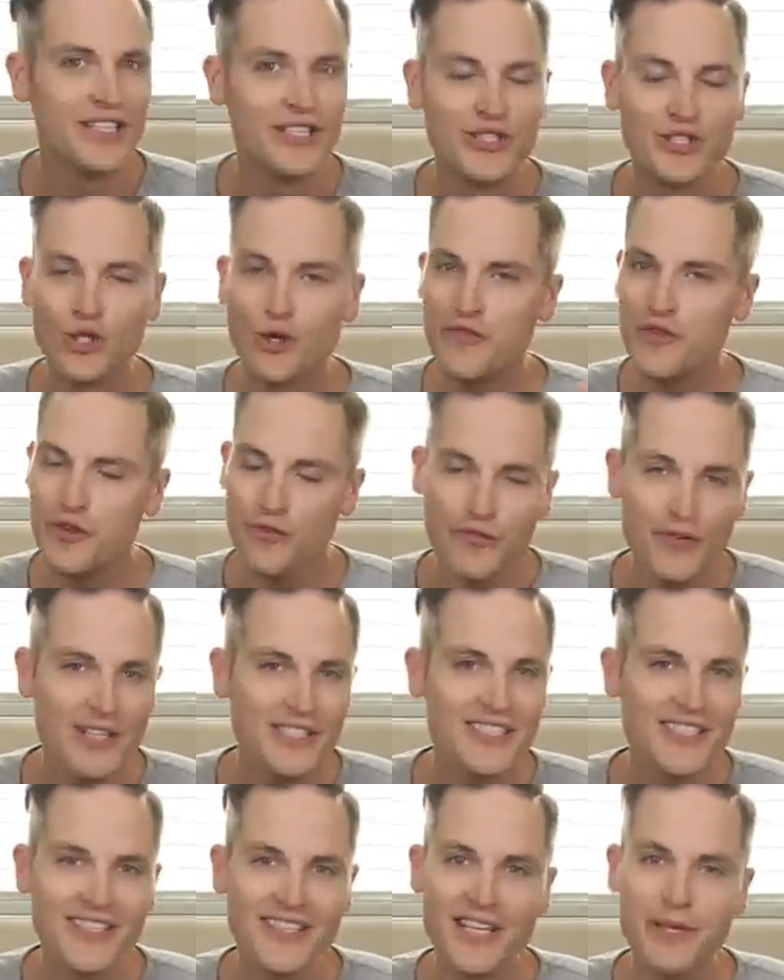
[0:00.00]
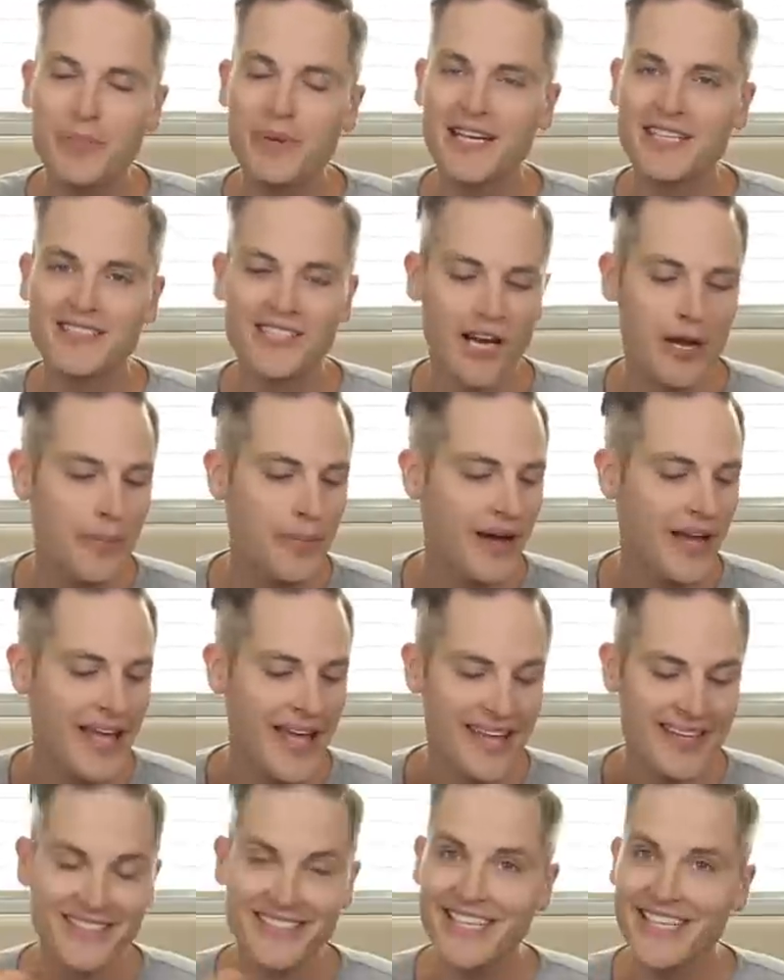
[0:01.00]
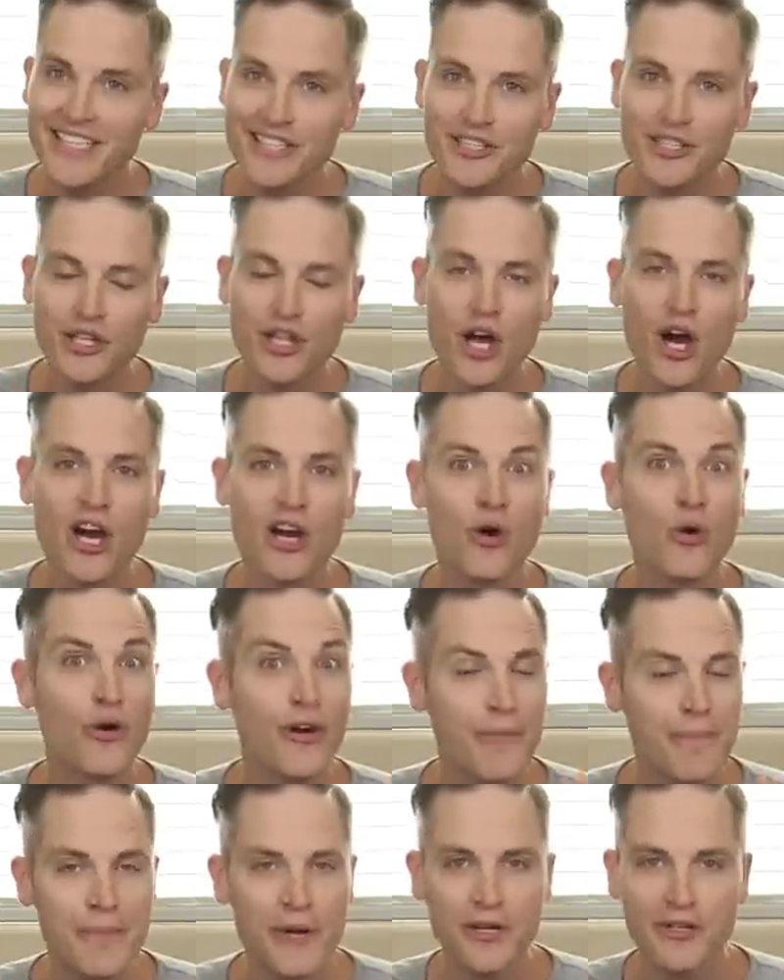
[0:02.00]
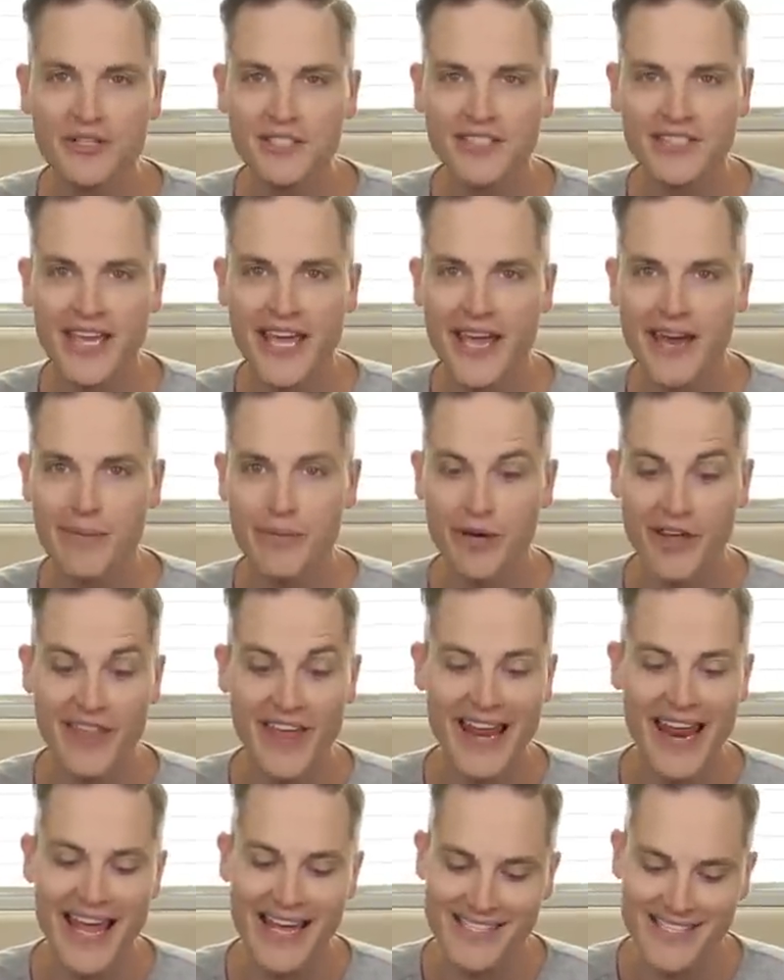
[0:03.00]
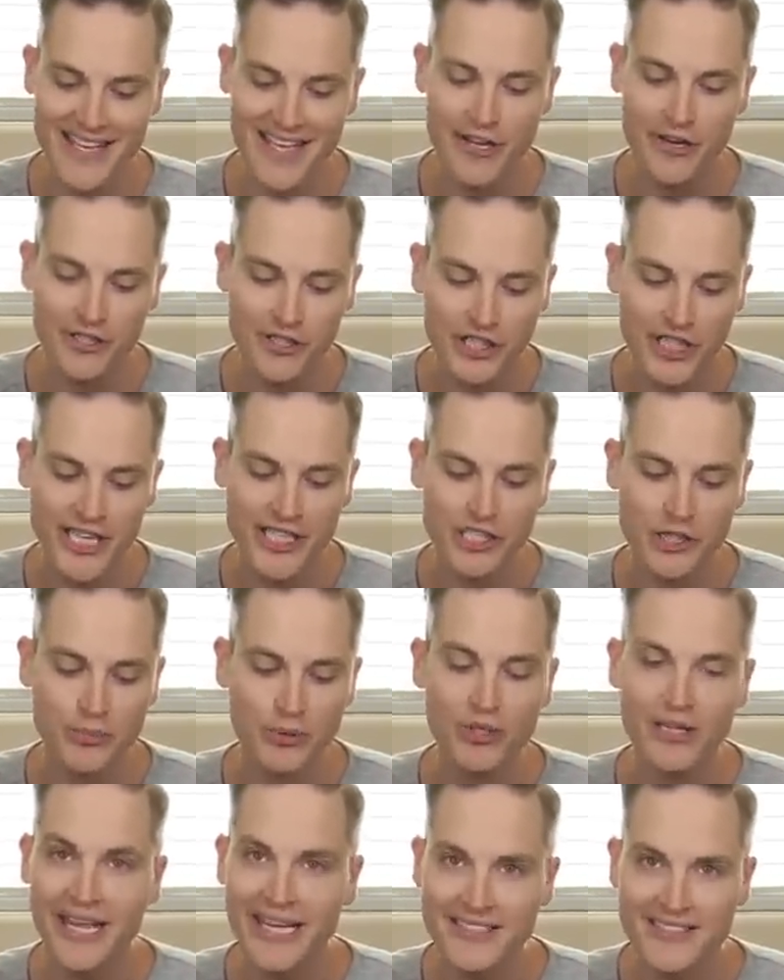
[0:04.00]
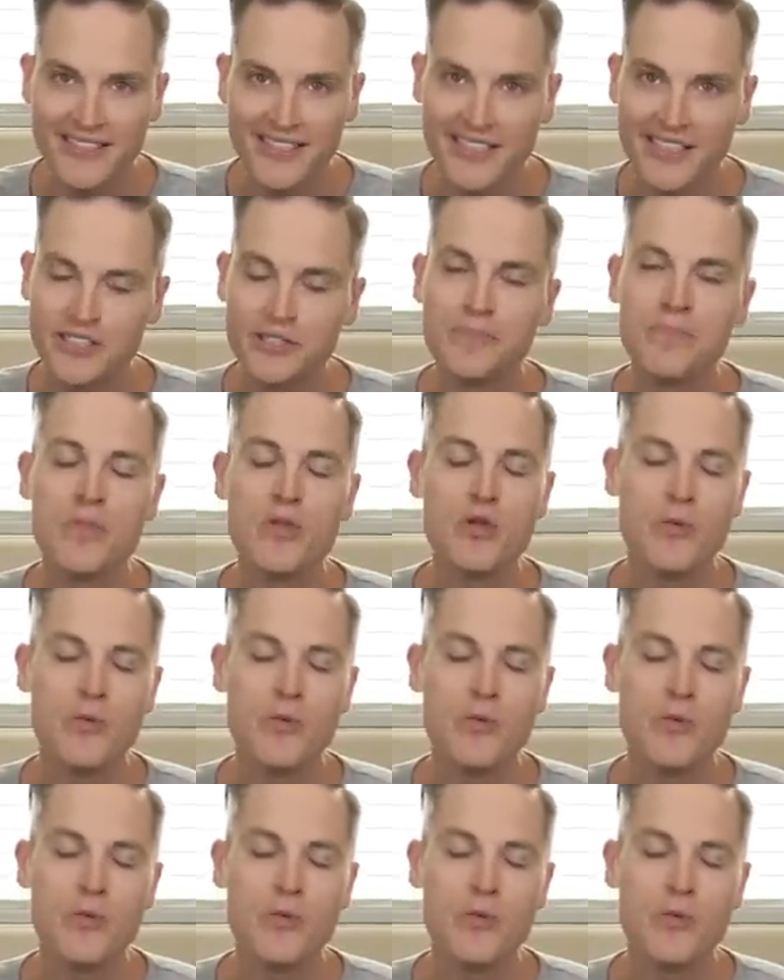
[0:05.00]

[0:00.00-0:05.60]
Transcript: So if you've recently picked up a DSLR or a mirrorless camera that has interchangeable lenses,